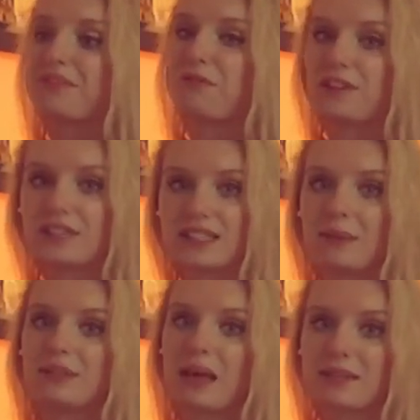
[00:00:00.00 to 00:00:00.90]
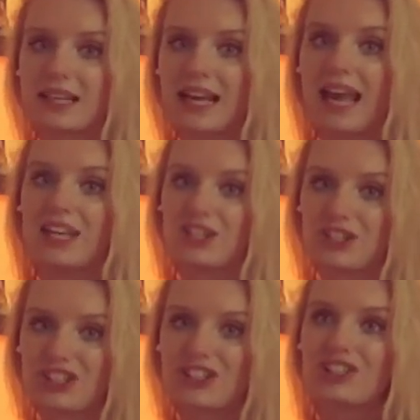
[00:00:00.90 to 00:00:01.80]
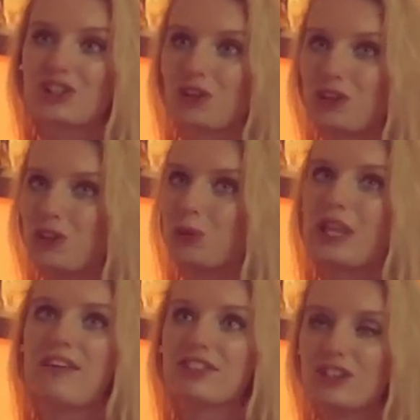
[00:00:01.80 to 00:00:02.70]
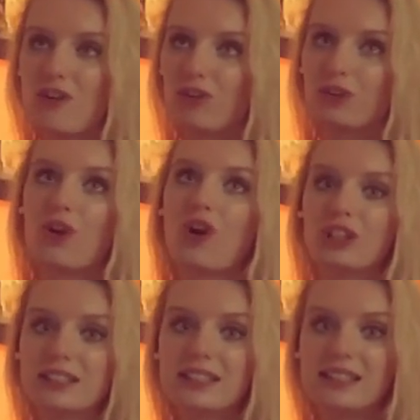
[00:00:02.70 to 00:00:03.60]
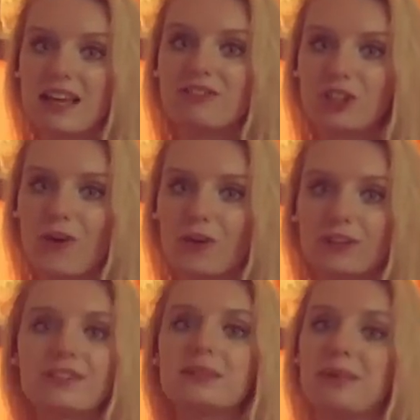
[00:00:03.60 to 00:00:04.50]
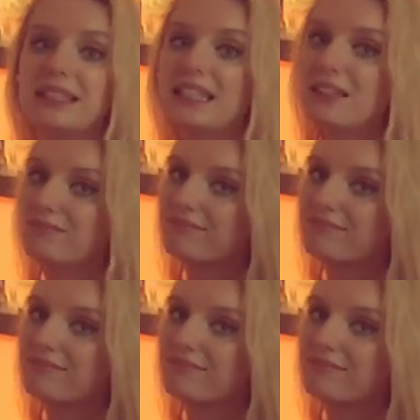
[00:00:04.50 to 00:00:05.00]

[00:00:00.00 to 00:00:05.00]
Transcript: feels sometimes like ages. So you never know, you honestly never know. If it's busy,